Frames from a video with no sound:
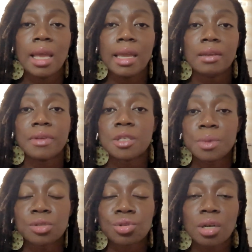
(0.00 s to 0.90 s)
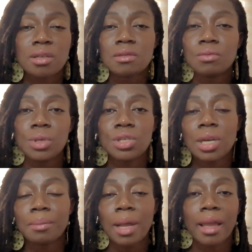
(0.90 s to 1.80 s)
investment trust, which
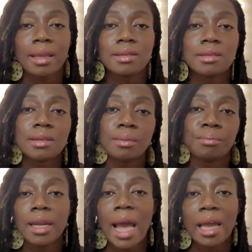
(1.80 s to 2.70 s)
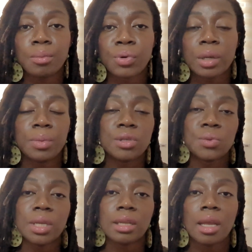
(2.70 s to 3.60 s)
I guess is a hybrid
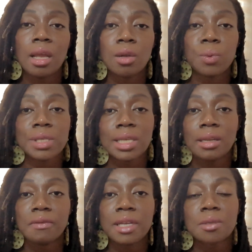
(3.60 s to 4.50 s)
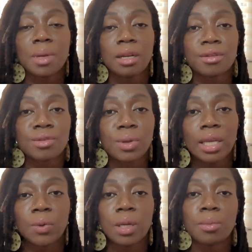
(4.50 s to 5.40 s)
between real estate investment and also
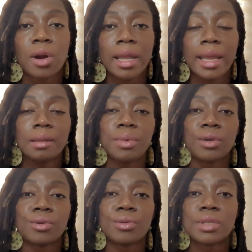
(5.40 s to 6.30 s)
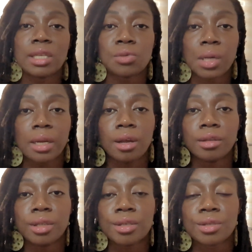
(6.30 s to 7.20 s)
equity market, because they trade
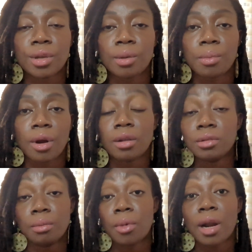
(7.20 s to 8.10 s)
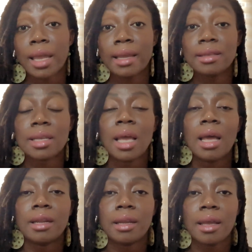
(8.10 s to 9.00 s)
on the stock on the market
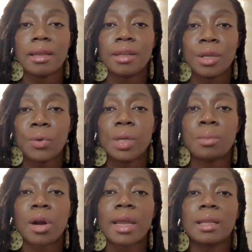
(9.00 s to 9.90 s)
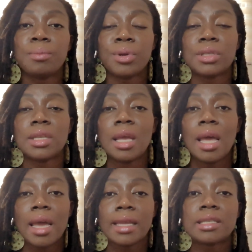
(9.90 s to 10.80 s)
and the equity market, but
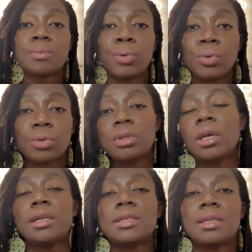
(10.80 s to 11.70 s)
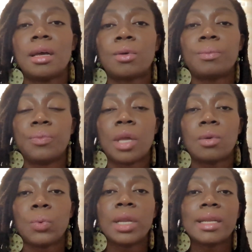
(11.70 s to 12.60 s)
it's pooled. It's a
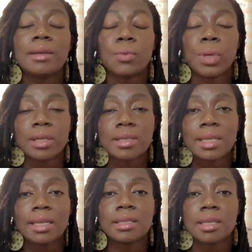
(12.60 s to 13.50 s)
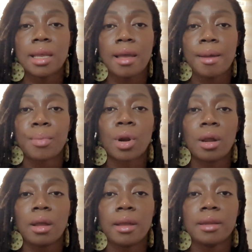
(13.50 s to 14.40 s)
real estate
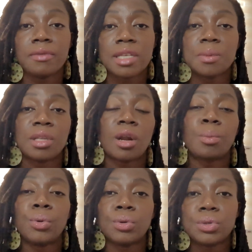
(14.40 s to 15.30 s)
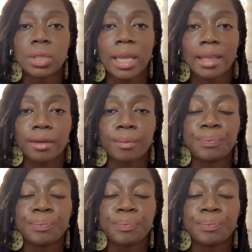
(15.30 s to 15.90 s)
investment that are pulled together.